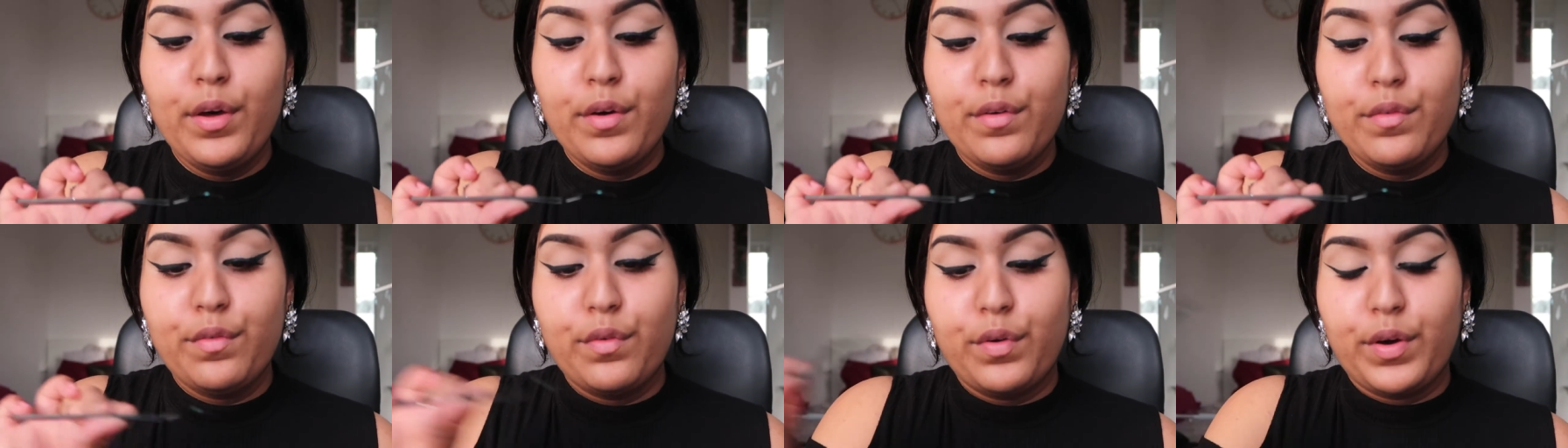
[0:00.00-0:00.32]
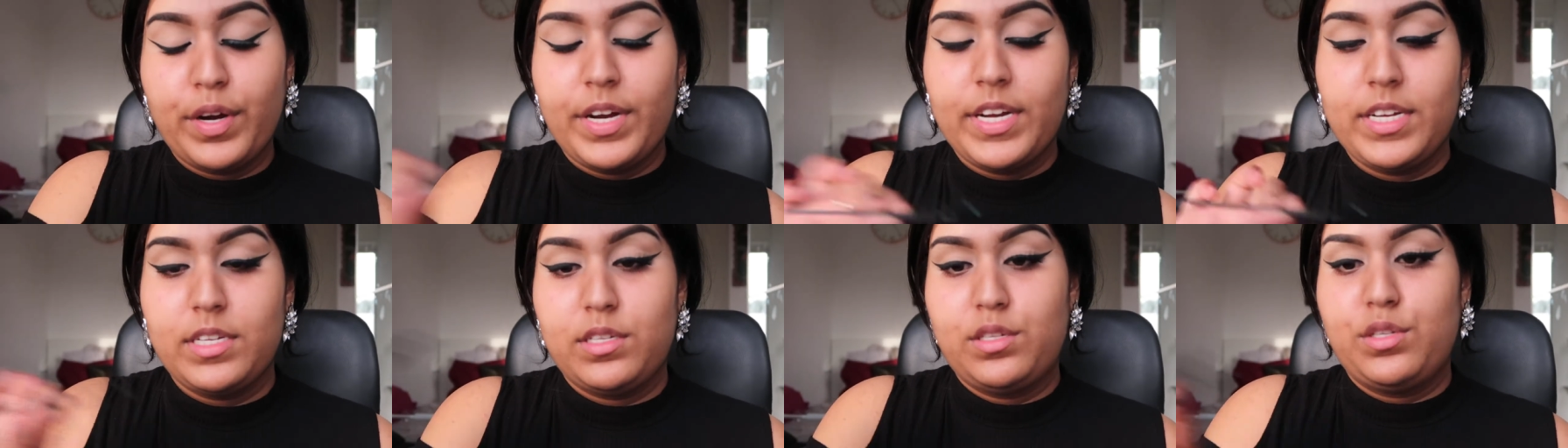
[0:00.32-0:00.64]

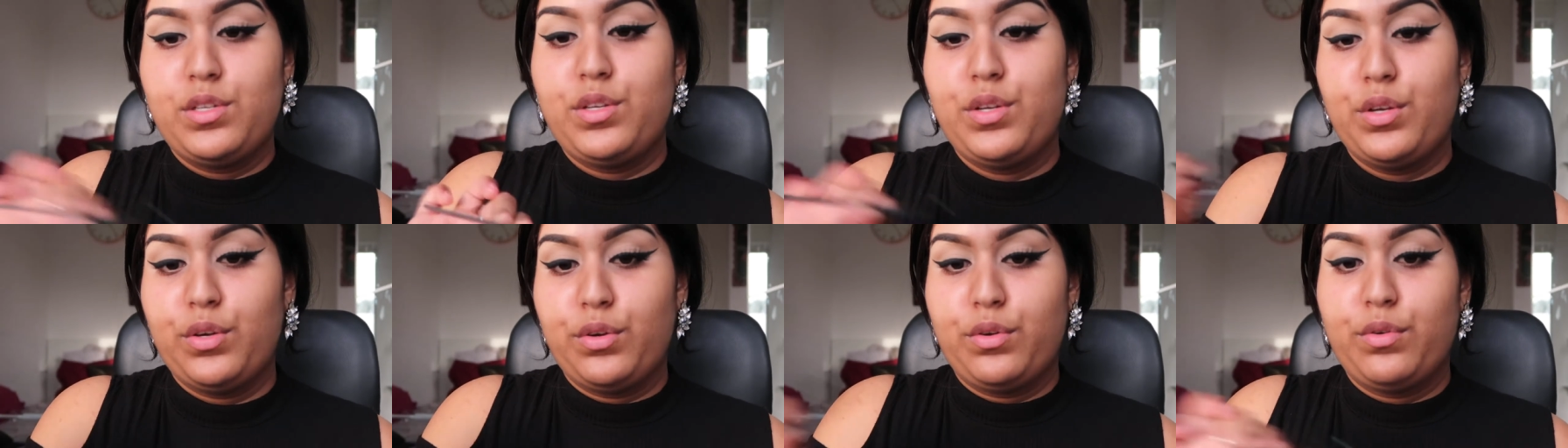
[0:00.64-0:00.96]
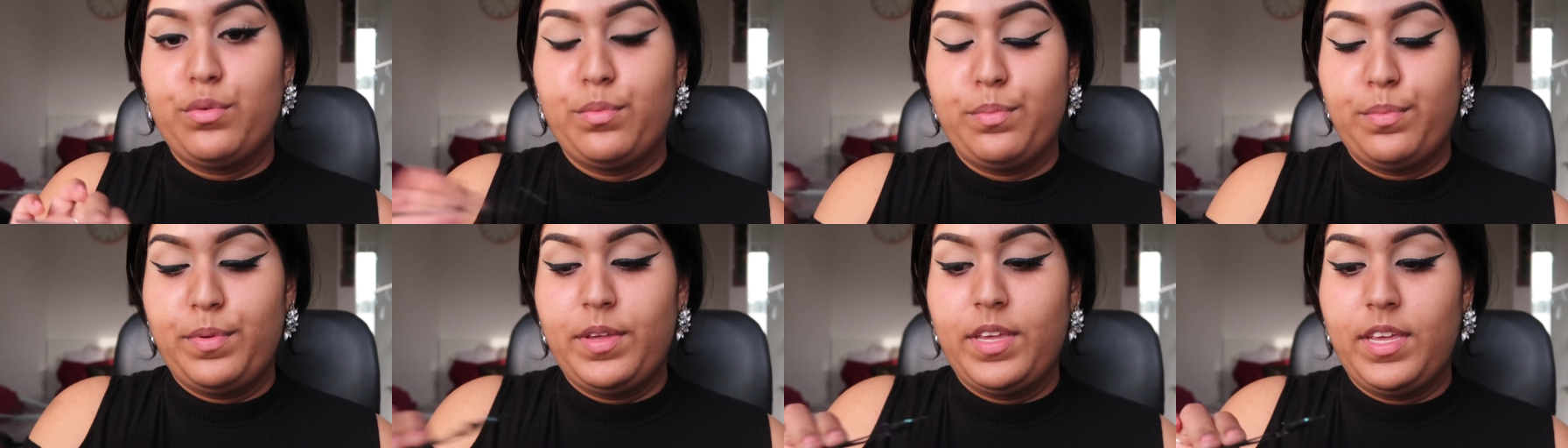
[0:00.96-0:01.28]
for it
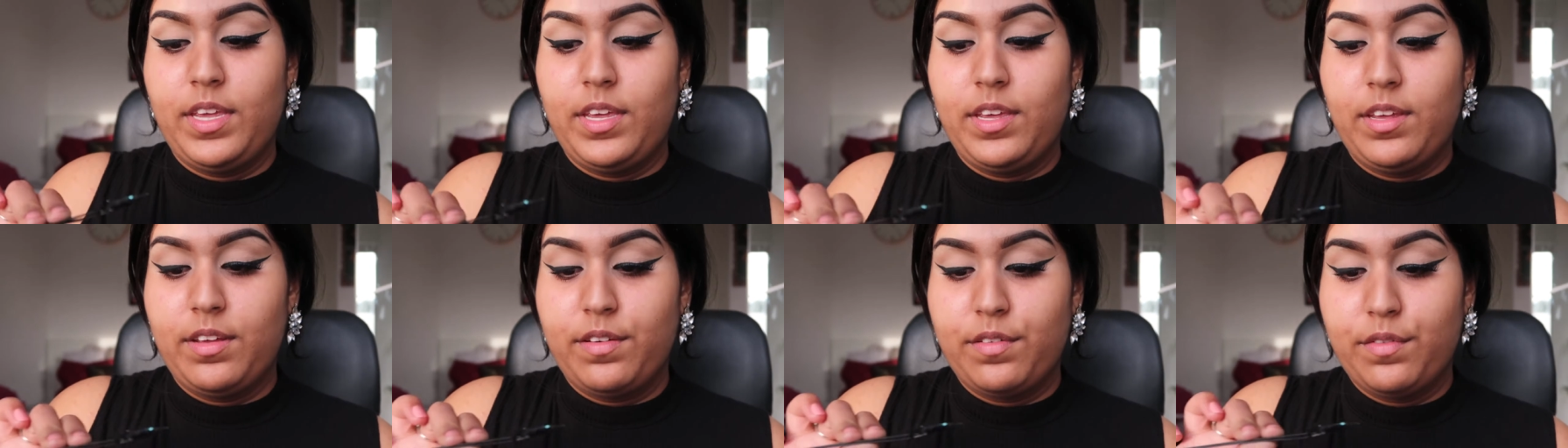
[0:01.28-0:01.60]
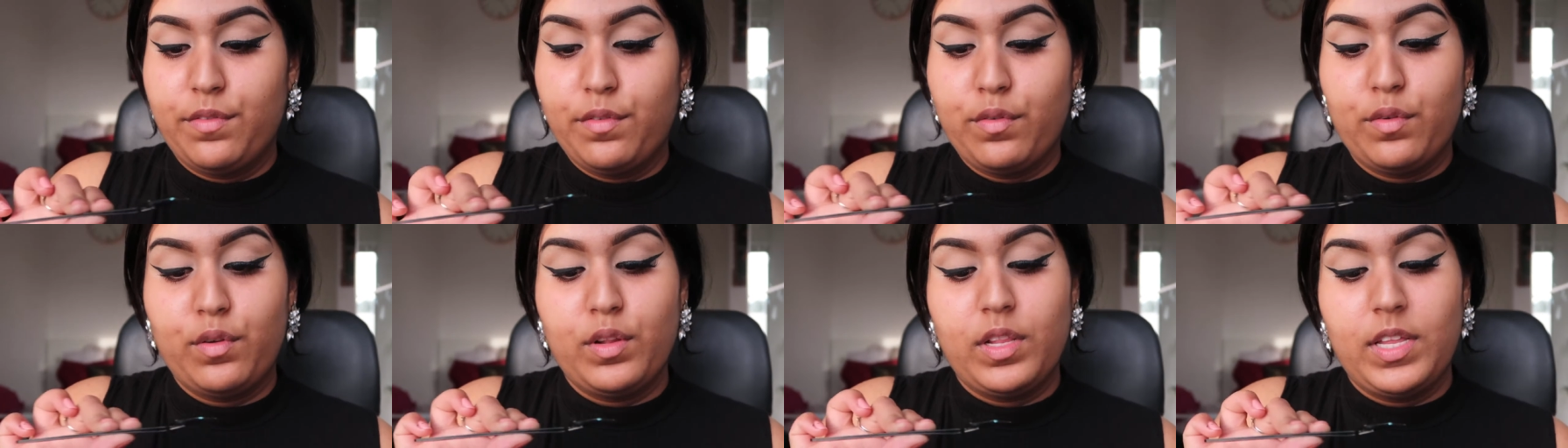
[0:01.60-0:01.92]
to be
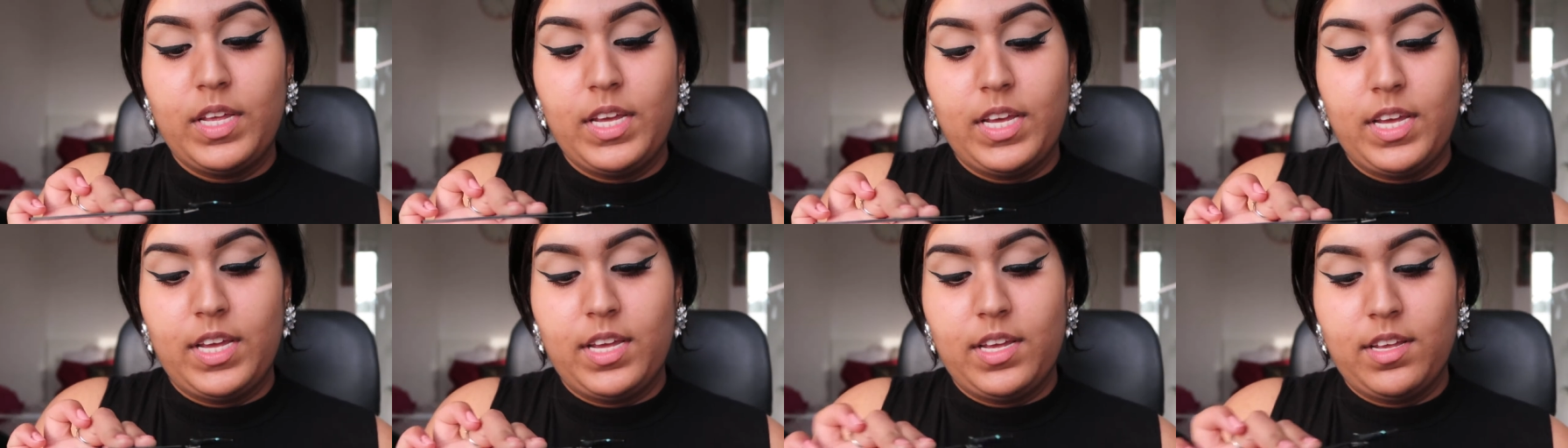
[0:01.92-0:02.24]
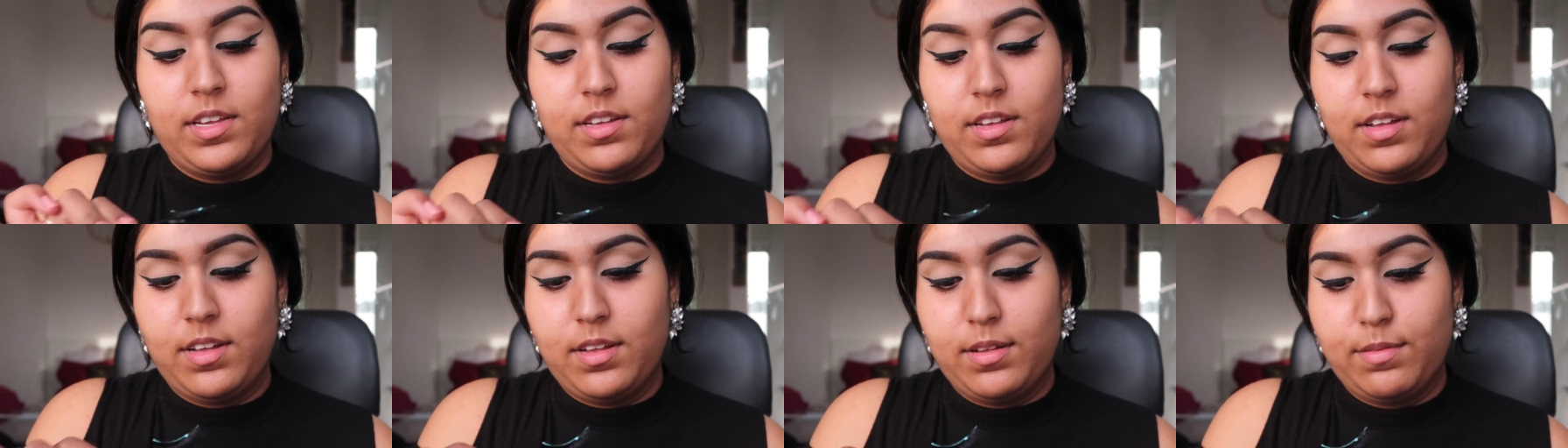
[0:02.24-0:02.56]
fully